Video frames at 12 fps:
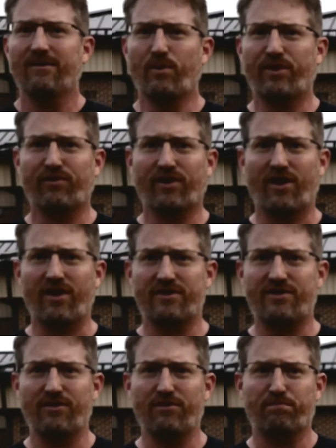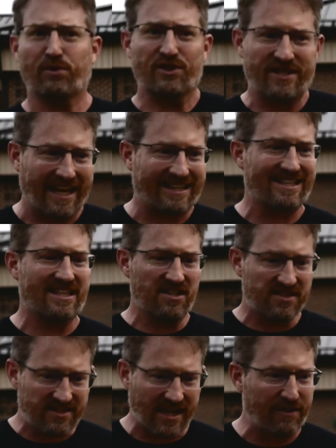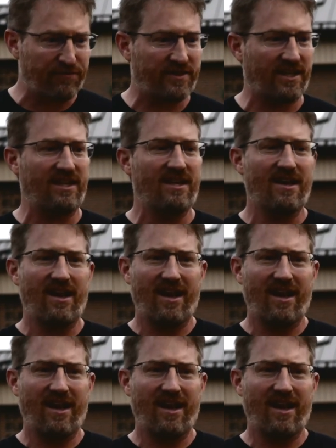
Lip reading: with regard to protecting the safety